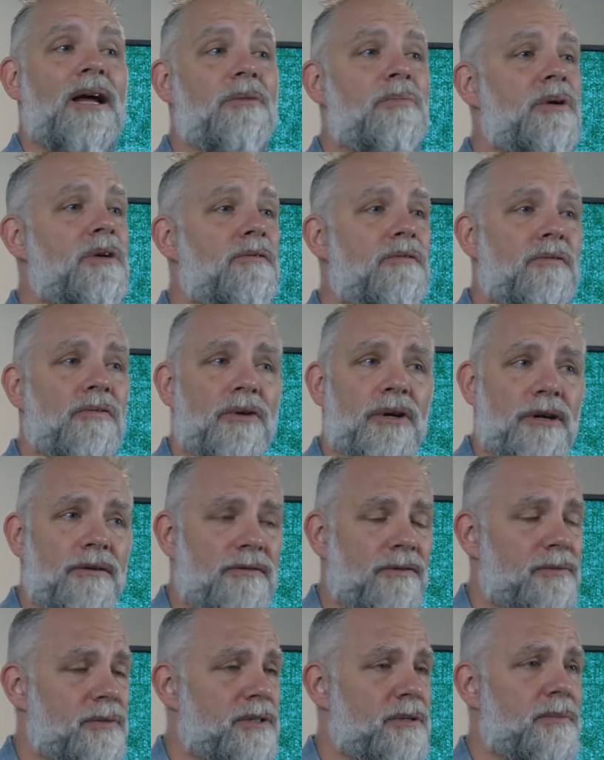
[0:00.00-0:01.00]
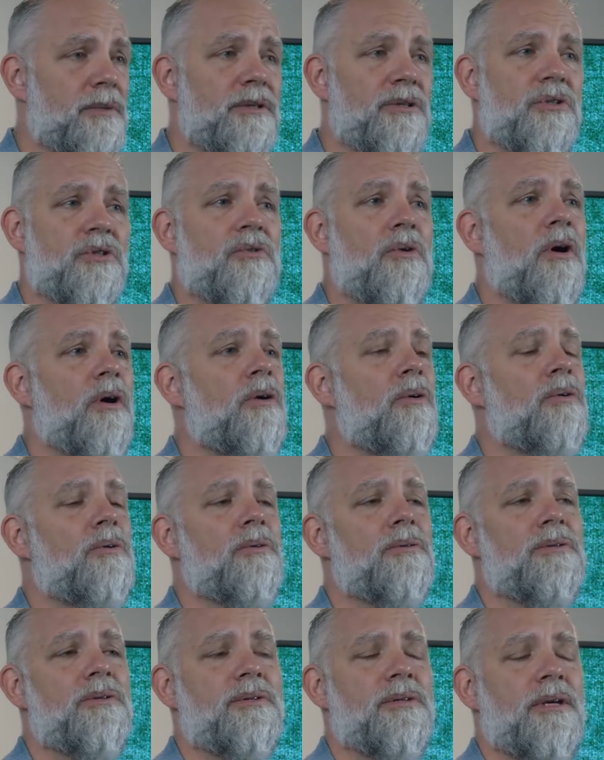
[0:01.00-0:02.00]
I be free from some of the
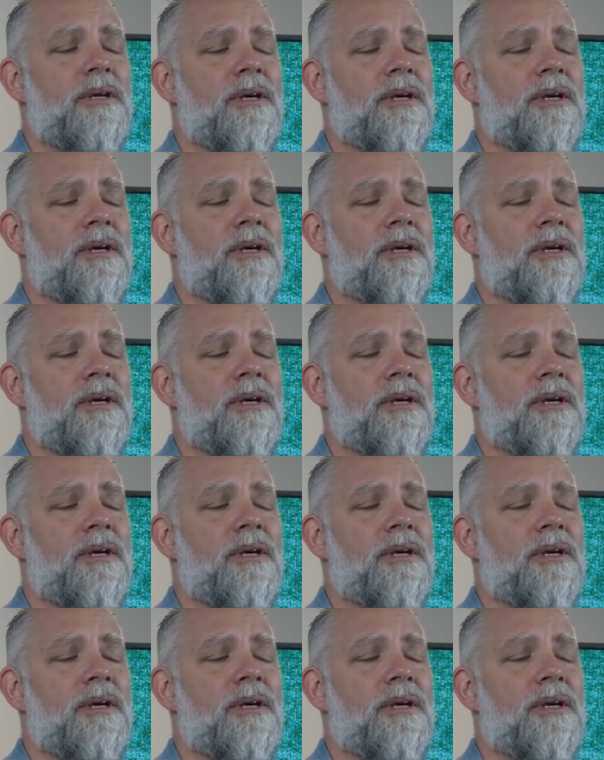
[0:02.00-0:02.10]
strongholds